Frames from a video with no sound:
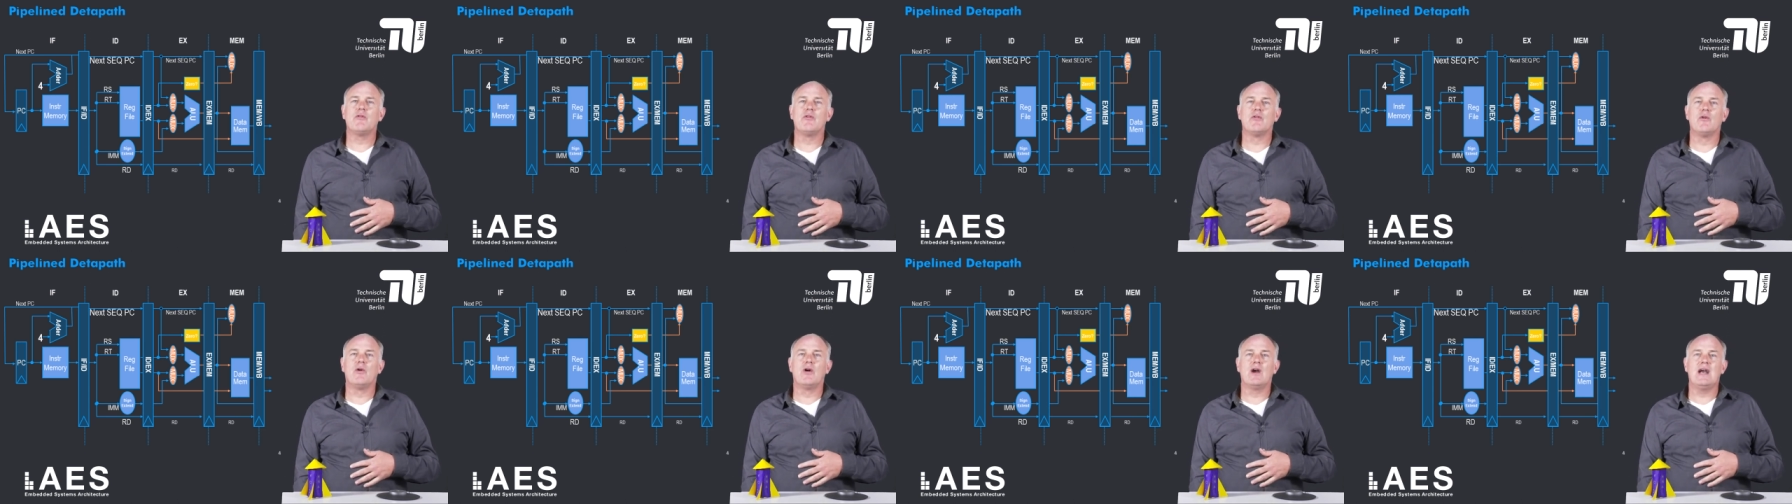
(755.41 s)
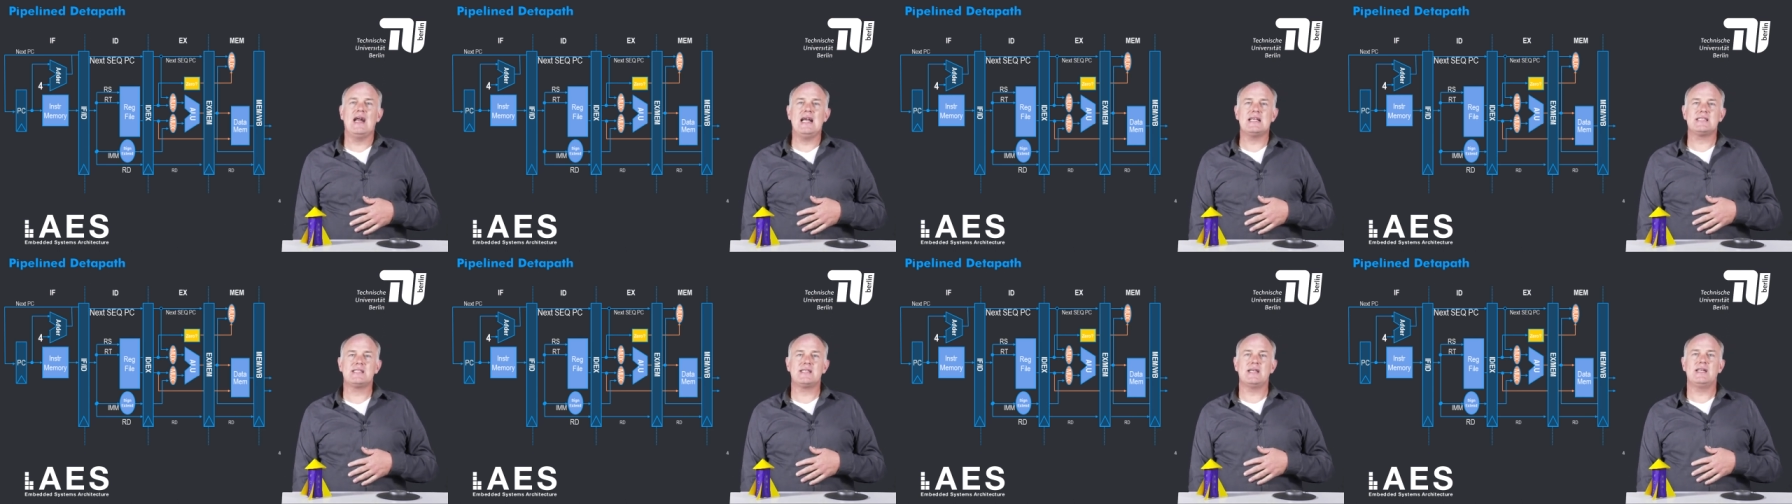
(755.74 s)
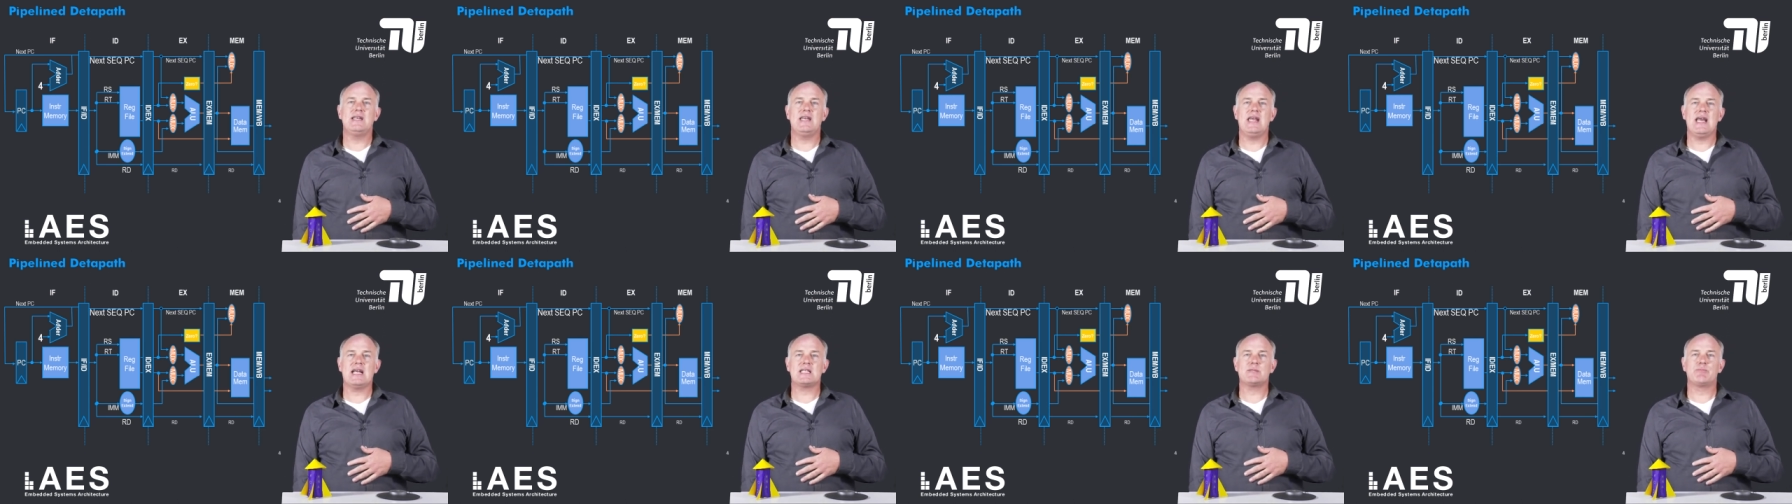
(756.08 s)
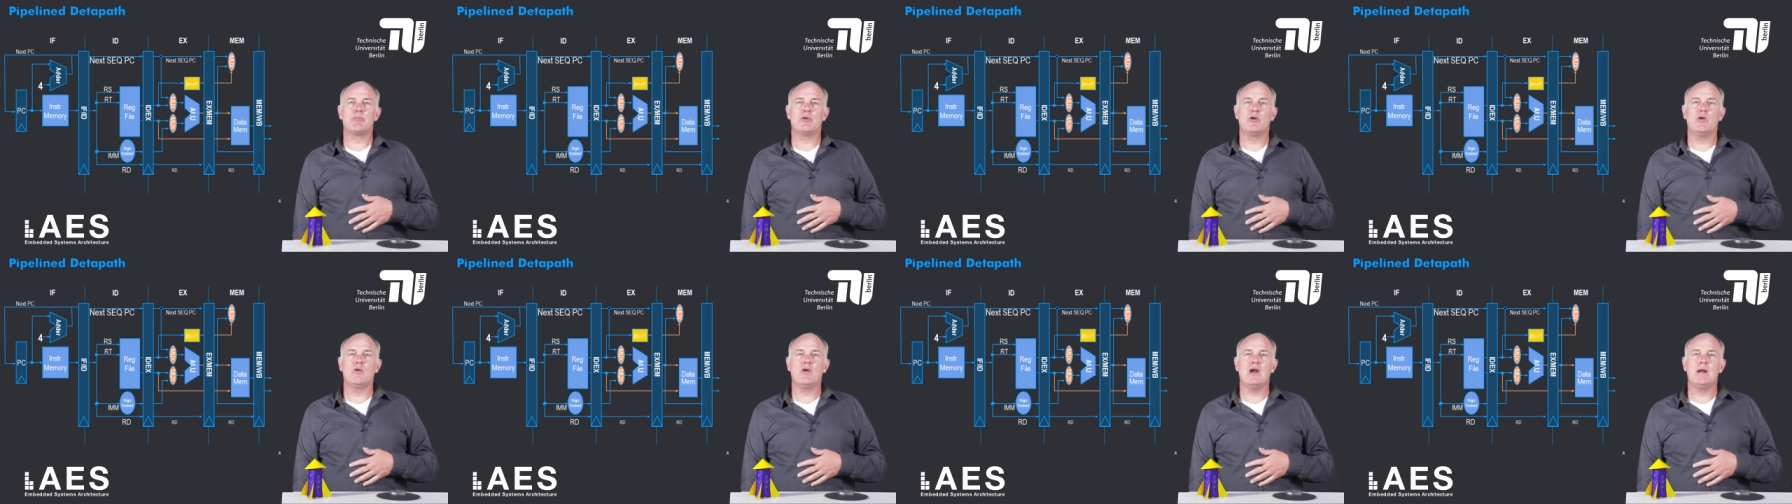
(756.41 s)
4 as the
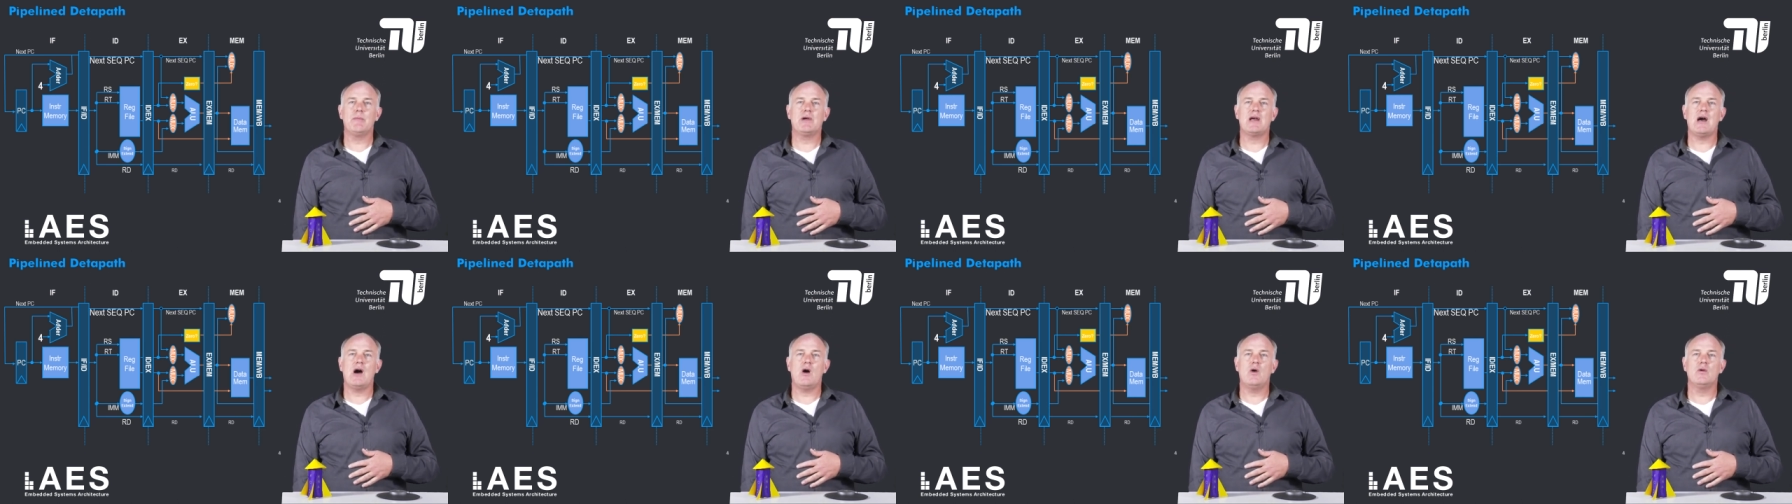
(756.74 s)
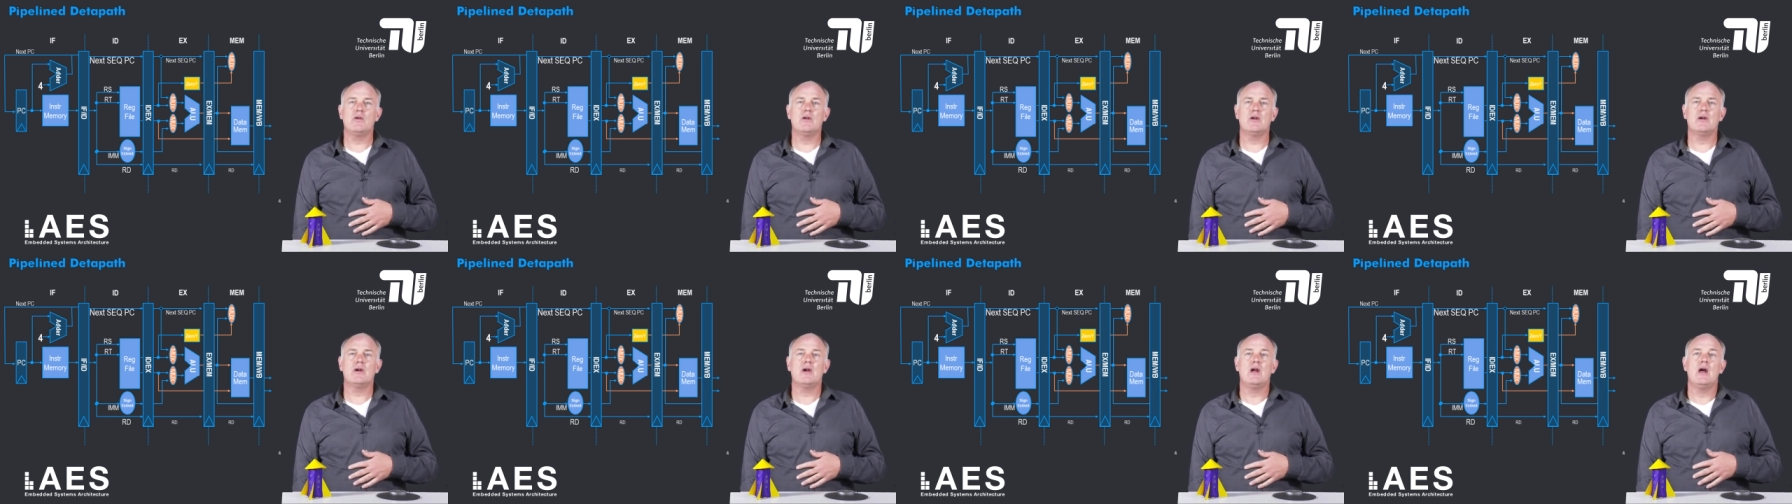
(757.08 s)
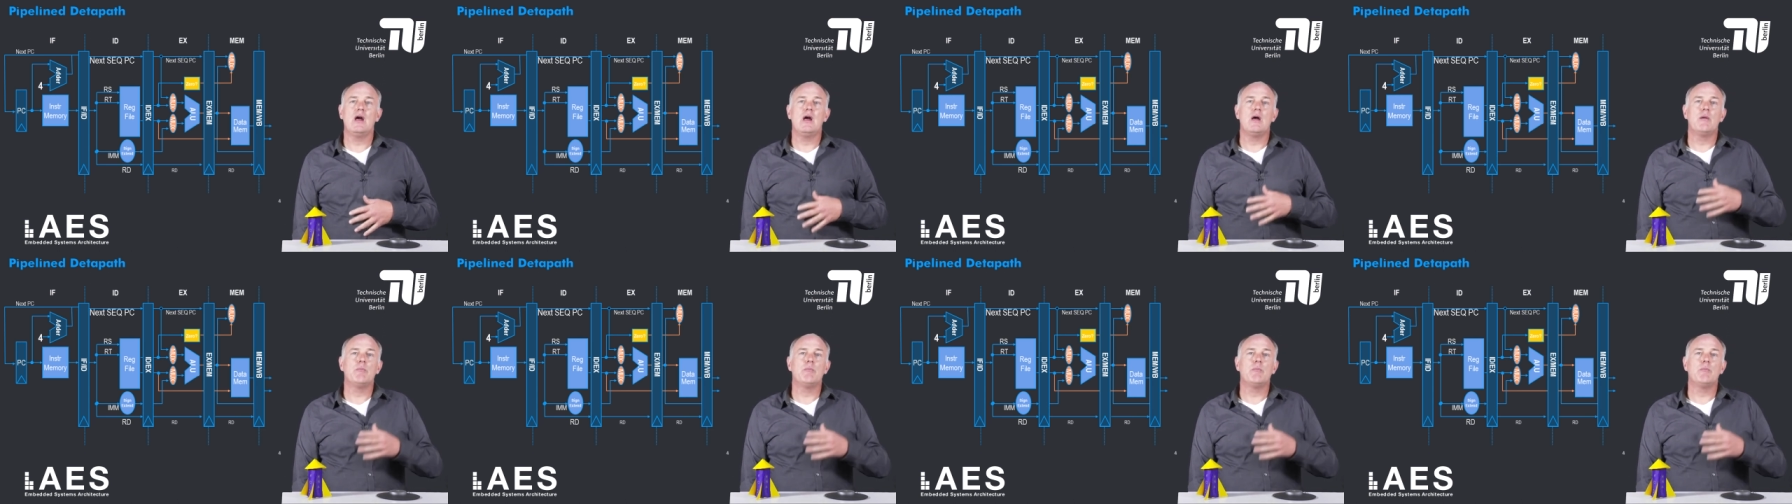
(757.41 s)
next program counter,